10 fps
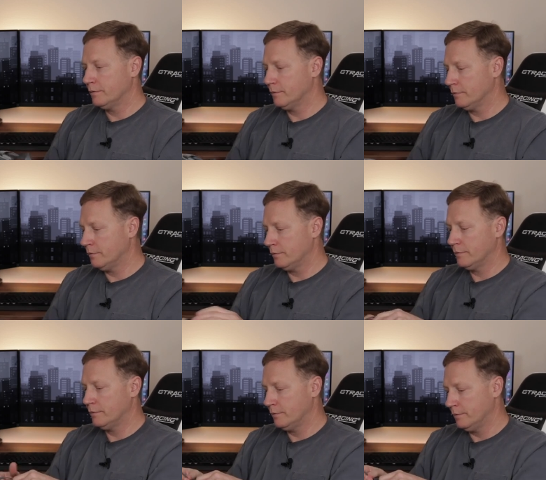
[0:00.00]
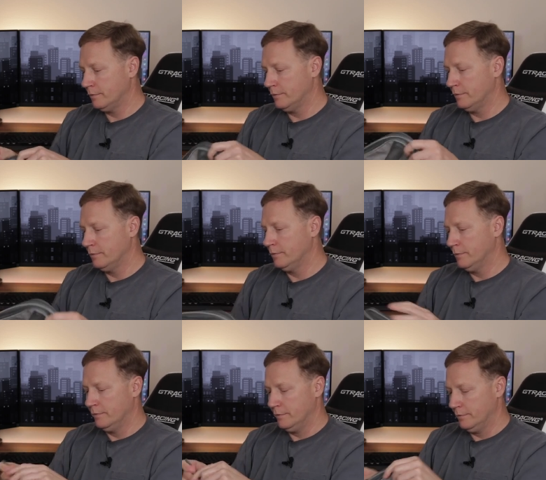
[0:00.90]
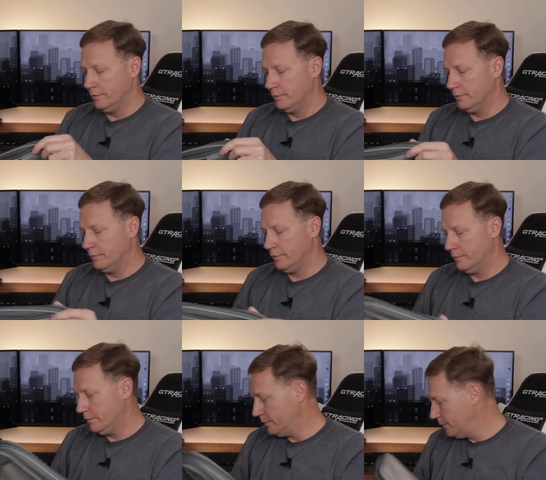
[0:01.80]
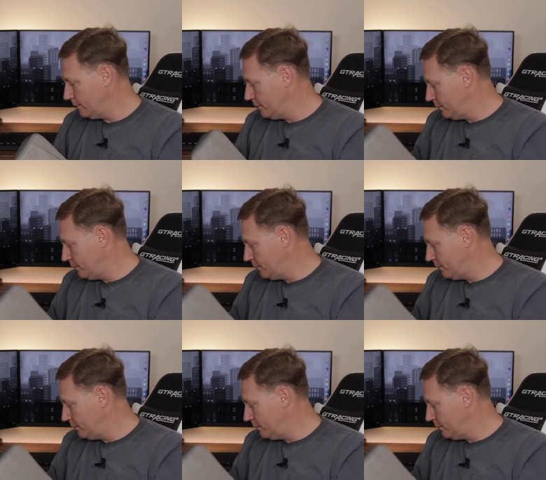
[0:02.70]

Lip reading: (no one is talking)